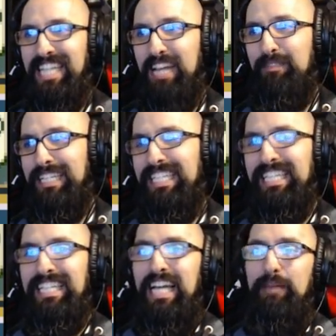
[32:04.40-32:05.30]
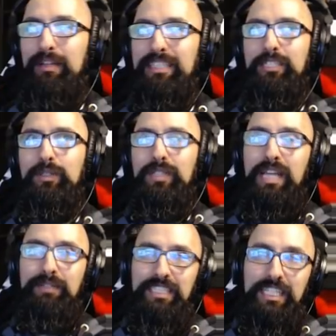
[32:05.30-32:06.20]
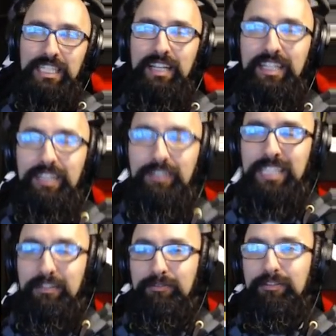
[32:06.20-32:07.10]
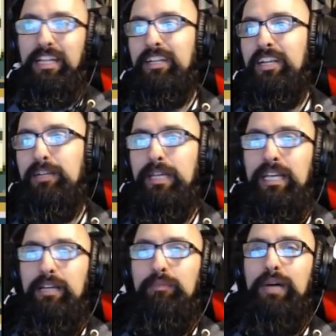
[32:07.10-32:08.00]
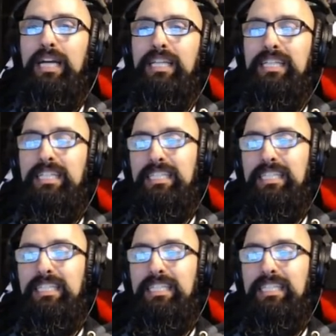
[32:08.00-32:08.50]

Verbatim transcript: Damn it. I mean, it's a cool name, because it, it, looks like a friggin' Kirby, but